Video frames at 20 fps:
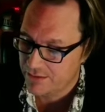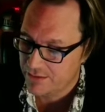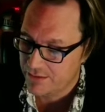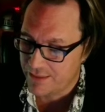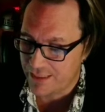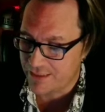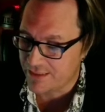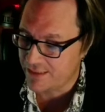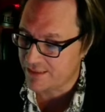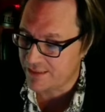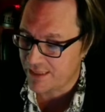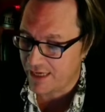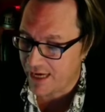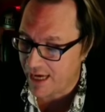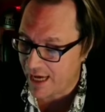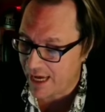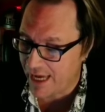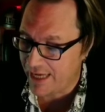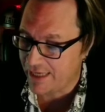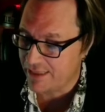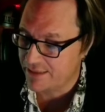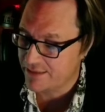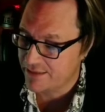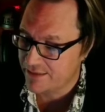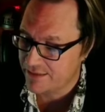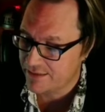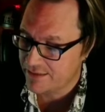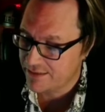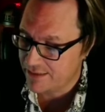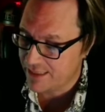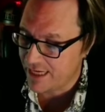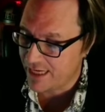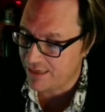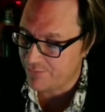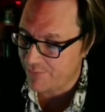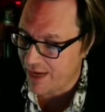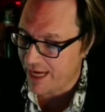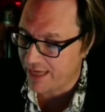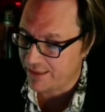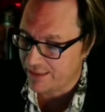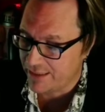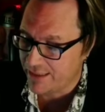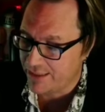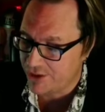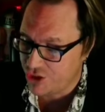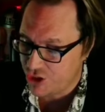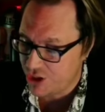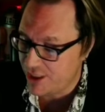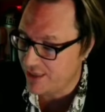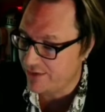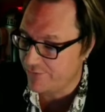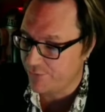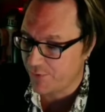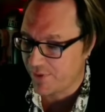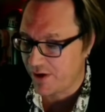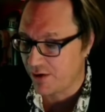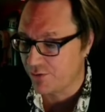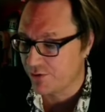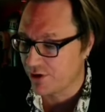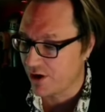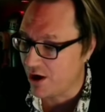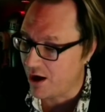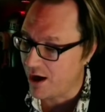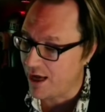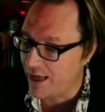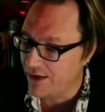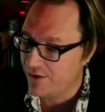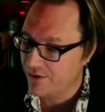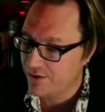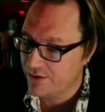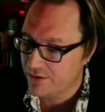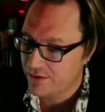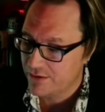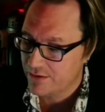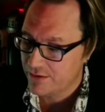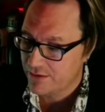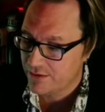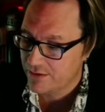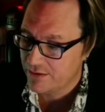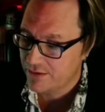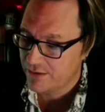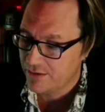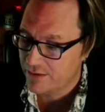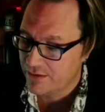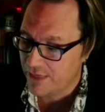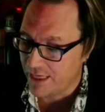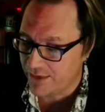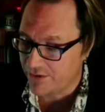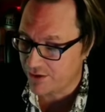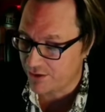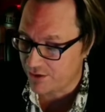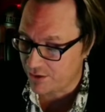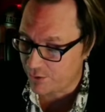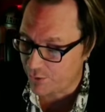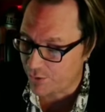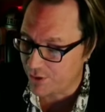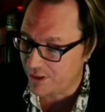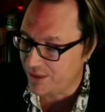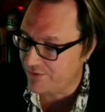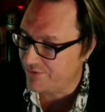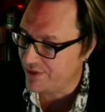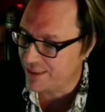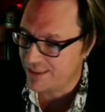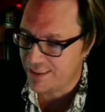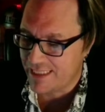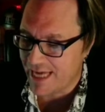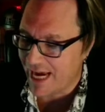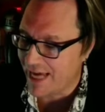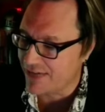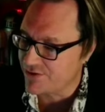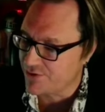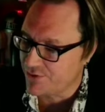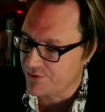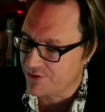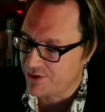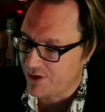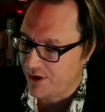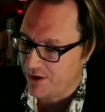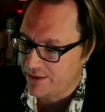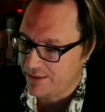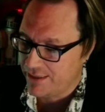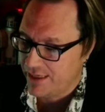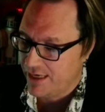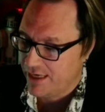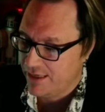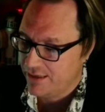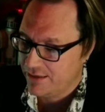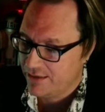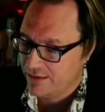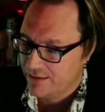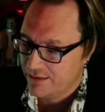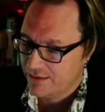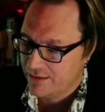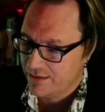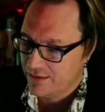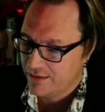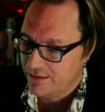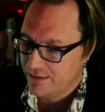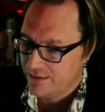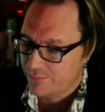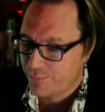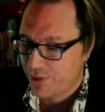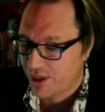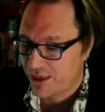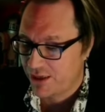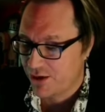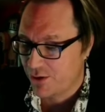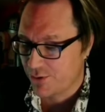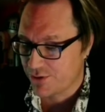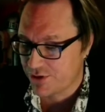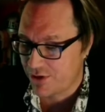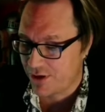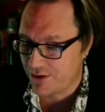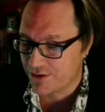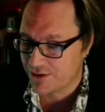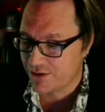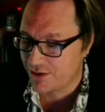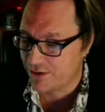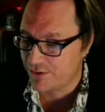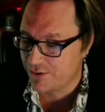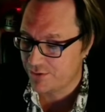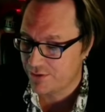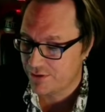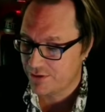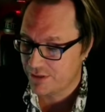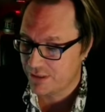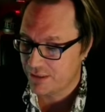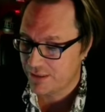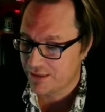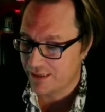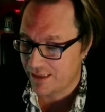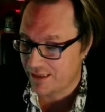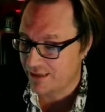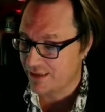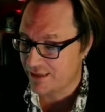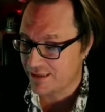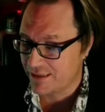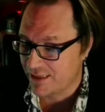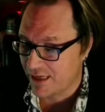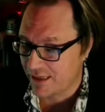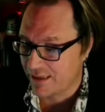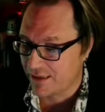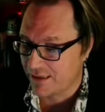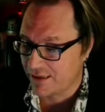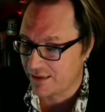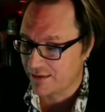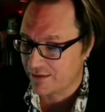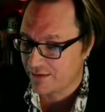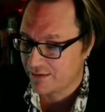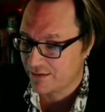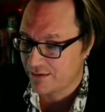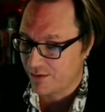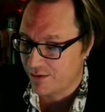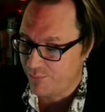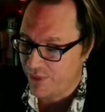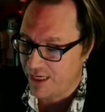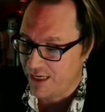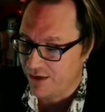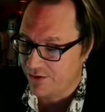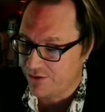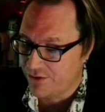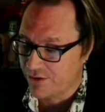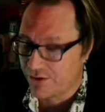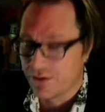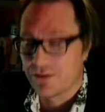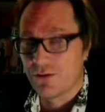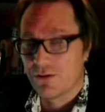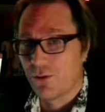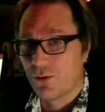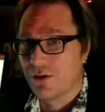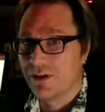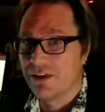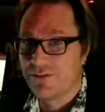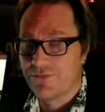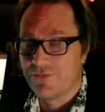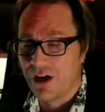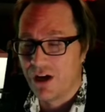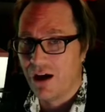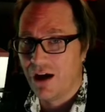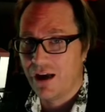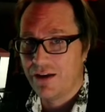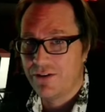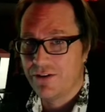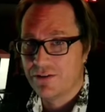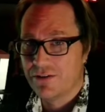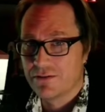This is the highest state man can achieve without God, and the glory of it dazzles Dante. But he knows also that it is nothing compared to the glory of God.